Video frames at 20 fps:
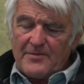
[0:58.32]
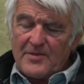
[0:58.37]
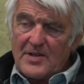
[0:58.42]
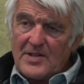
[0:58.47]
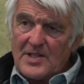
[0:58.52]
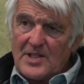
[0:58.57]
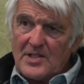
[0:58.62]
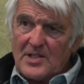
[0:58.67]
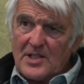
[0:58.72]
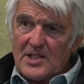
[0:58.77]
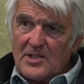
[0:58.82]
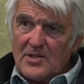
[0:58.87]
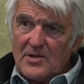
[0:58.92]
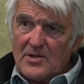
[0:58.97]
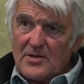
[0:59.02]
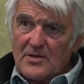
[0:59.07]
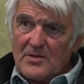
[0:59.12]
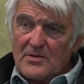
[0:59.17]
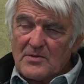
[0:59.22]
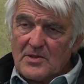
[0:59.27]
Very early
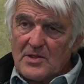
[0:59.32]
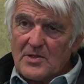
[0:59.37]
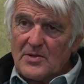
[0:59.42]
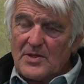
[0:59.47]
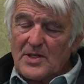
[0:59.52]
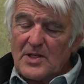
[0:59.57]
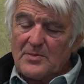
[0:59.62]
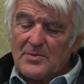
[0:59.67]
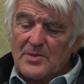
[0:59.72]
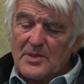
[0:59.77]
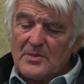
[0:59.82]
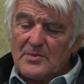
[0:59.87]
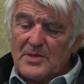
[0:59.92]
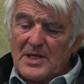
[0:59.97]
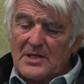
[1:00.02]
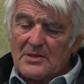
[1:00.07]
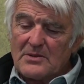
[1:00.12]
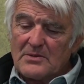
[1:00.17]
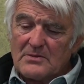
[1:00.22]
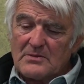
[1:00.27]
on, we were only up at
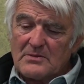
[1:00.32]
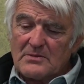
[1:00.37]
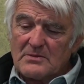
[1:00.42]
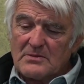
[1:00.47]
about